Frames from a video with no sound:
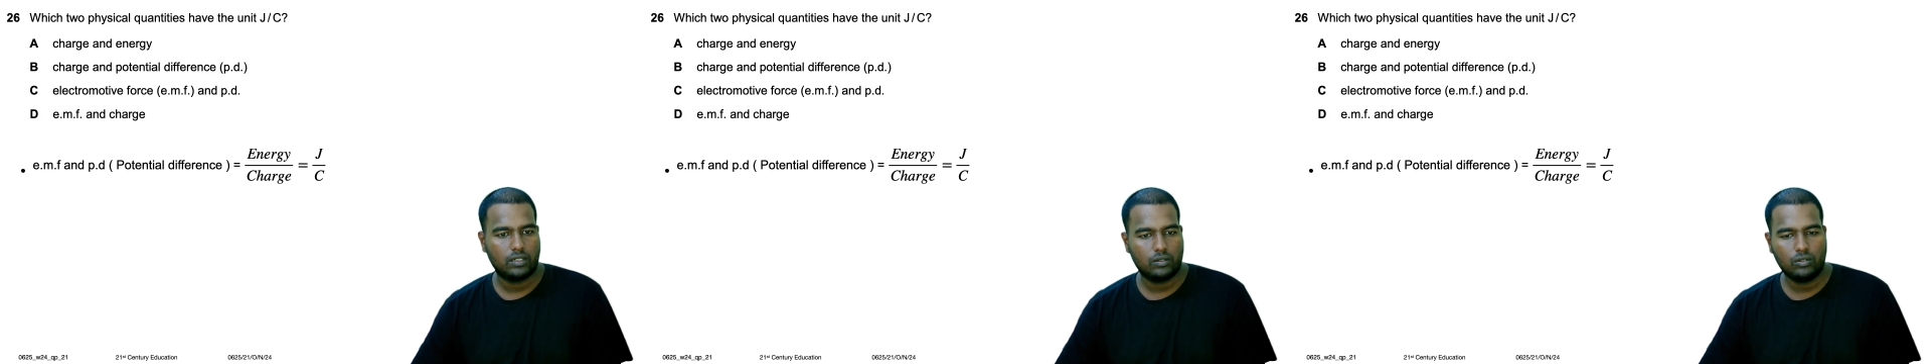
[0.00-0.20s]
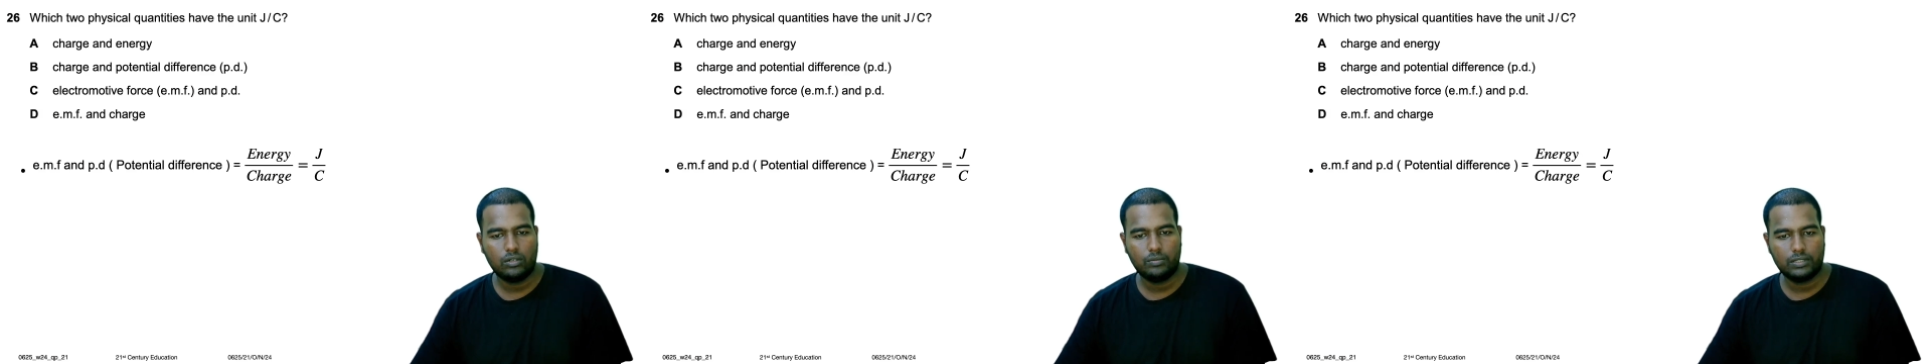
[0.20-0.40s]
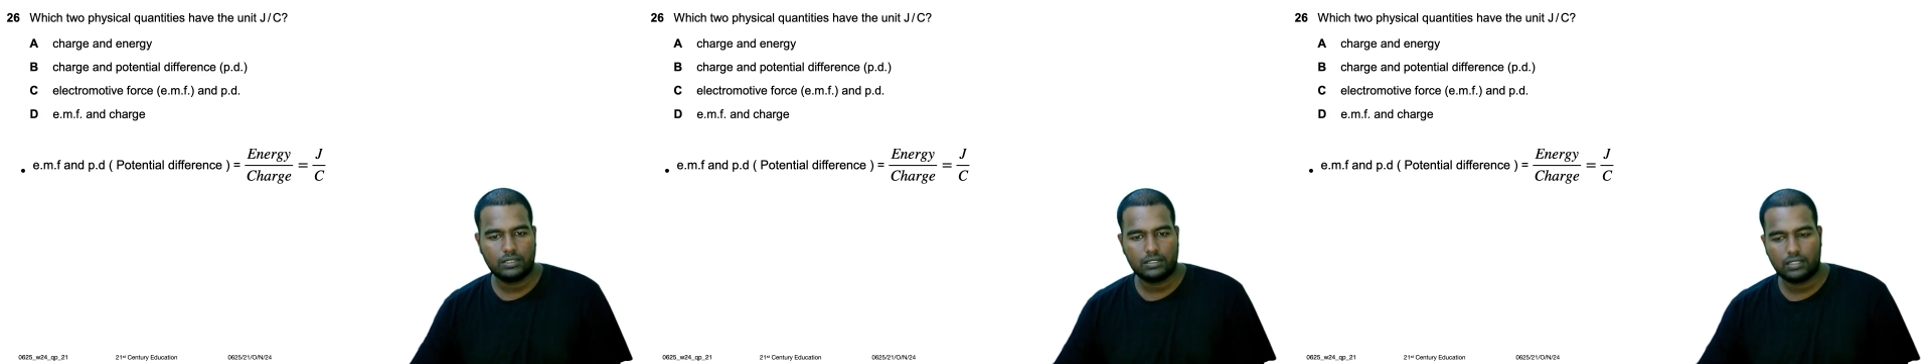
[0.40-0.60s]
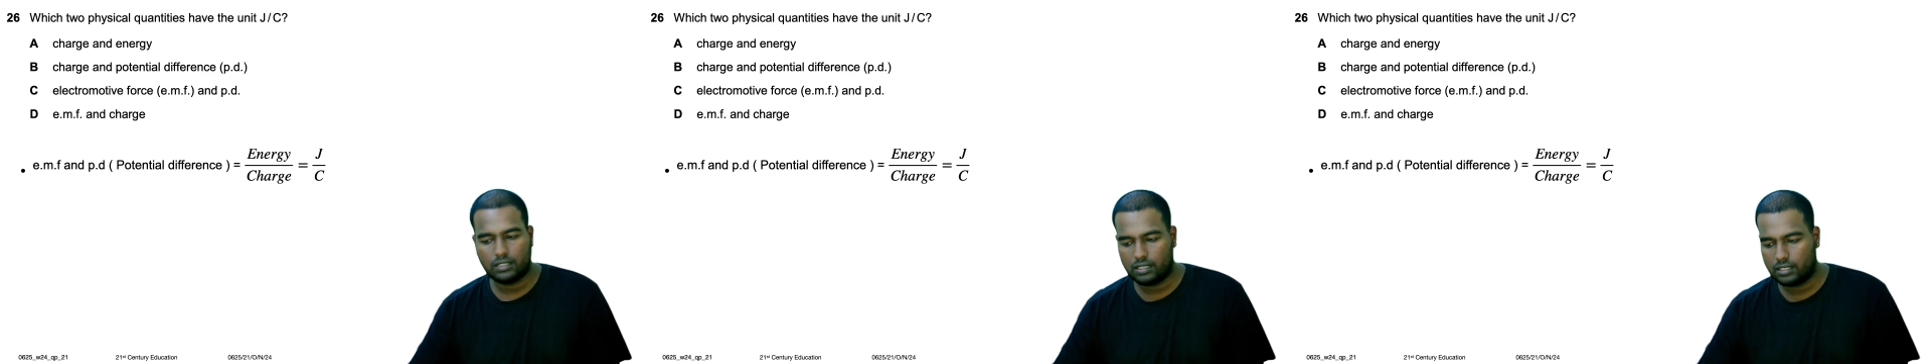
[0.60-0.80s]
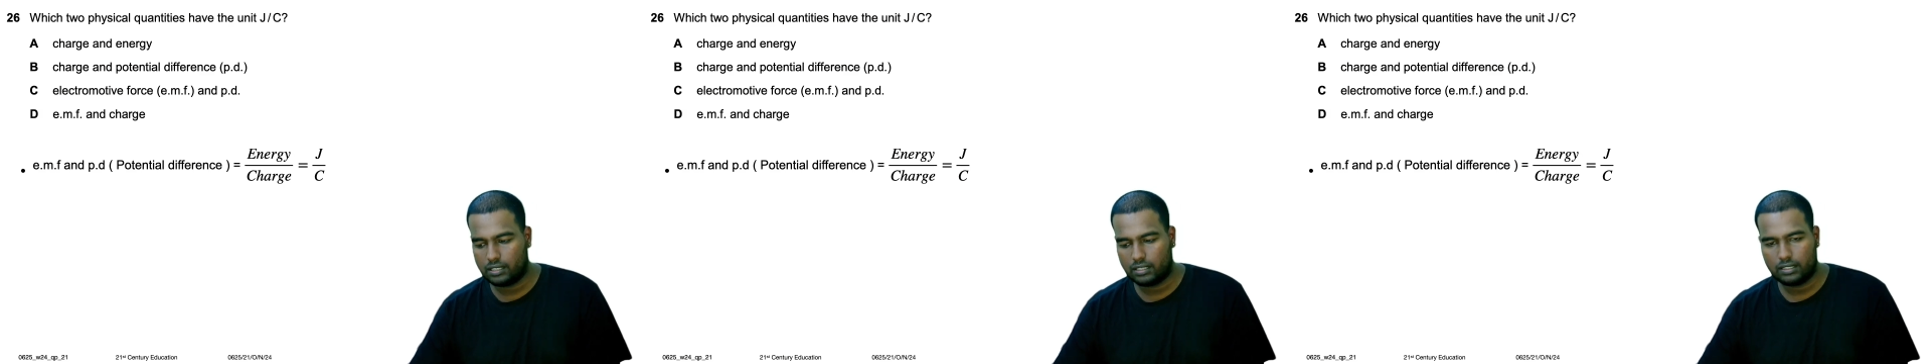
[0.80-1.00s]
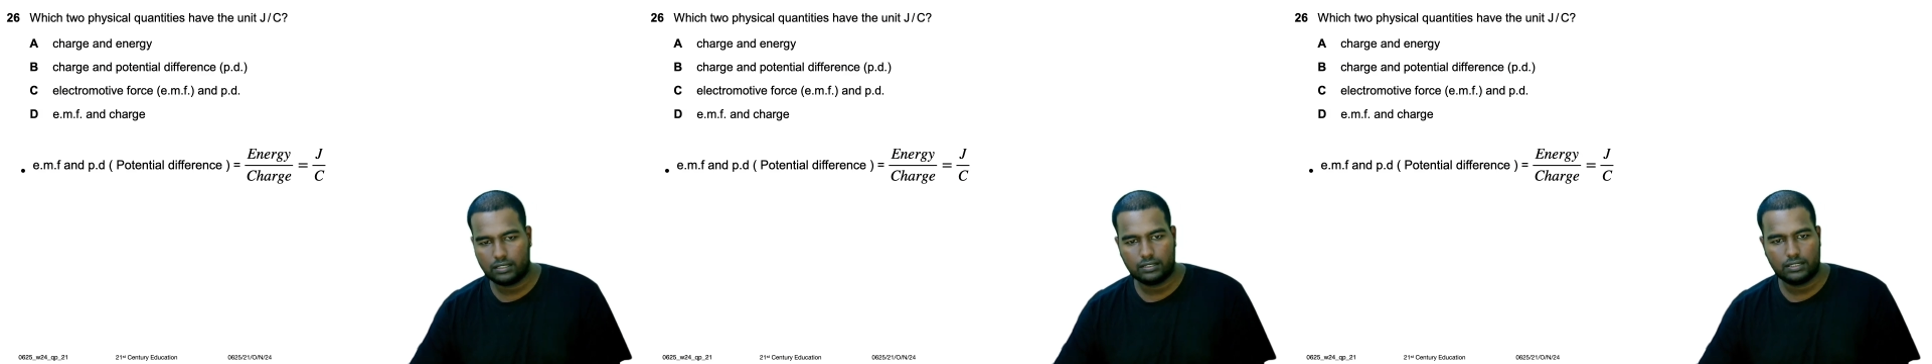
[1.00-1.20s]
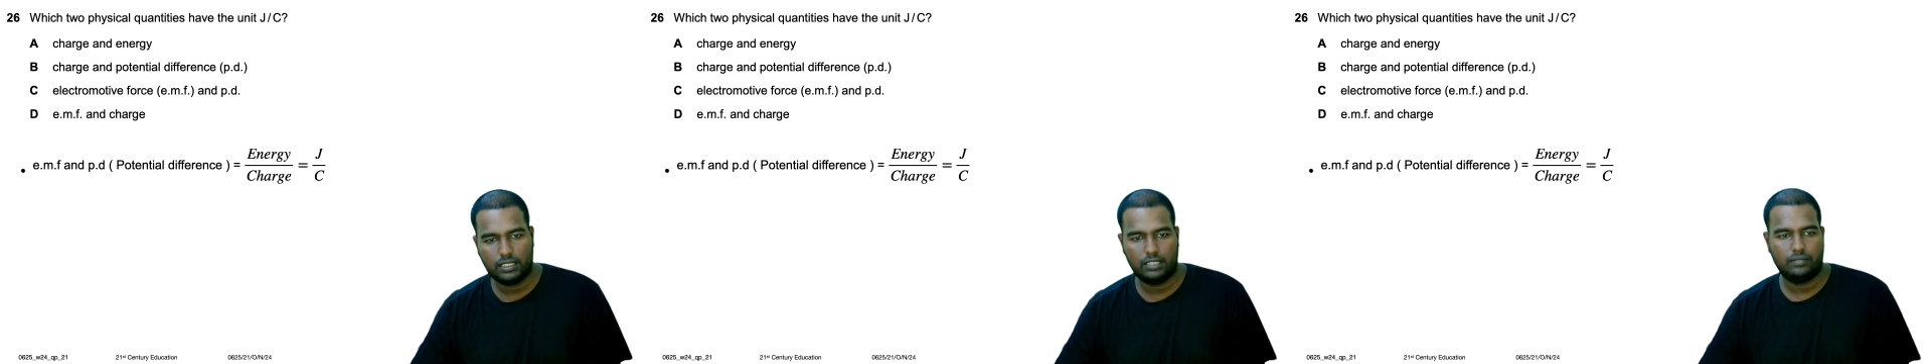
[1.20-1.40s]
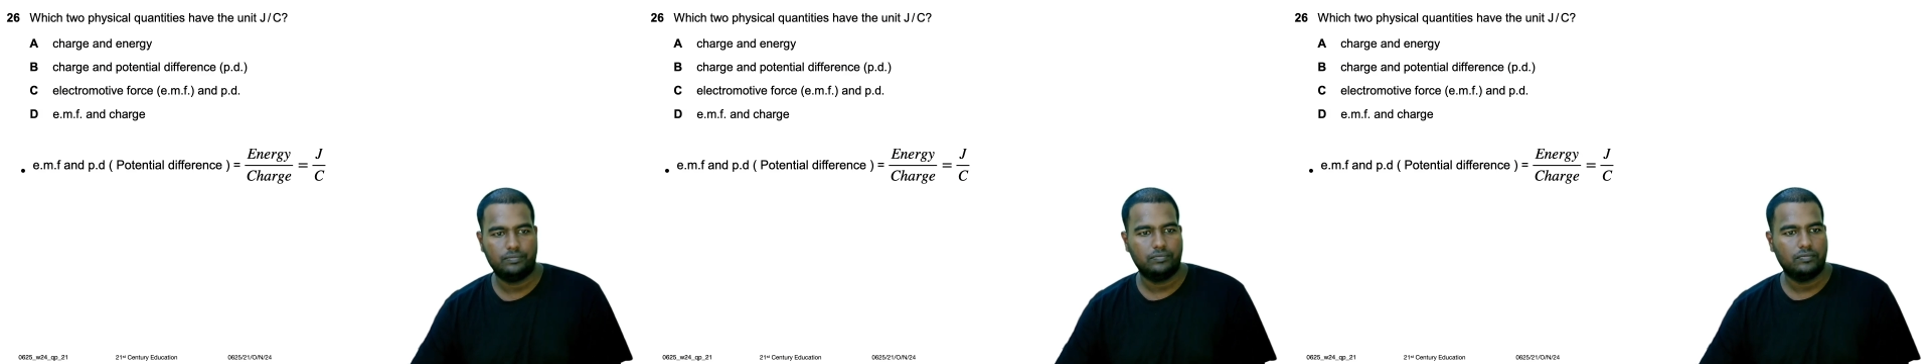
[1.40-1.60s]
Coulomb is
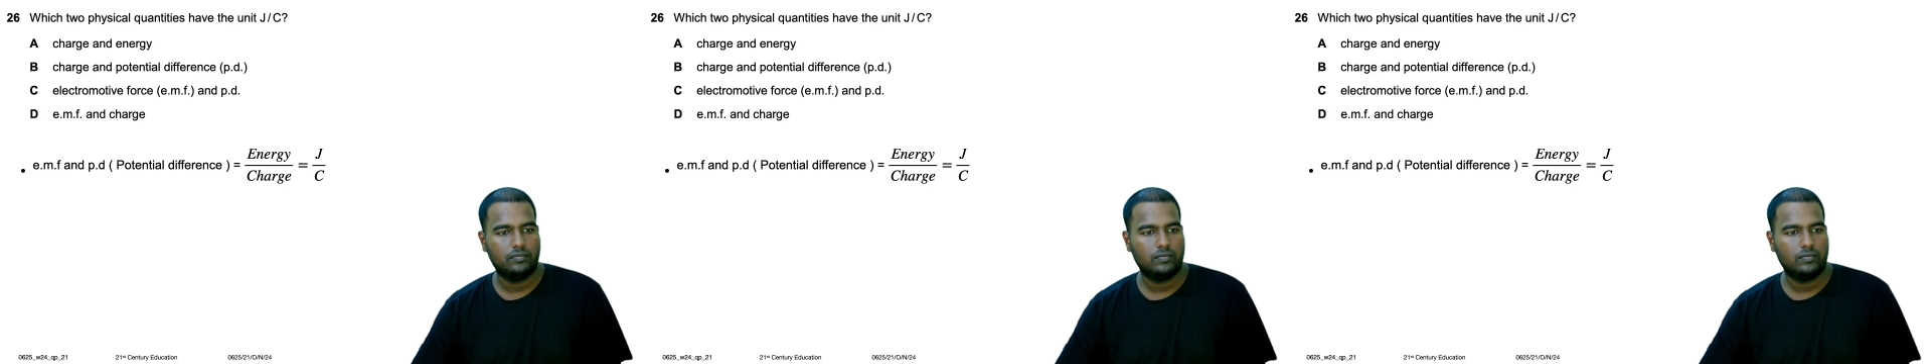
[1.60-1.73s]
C.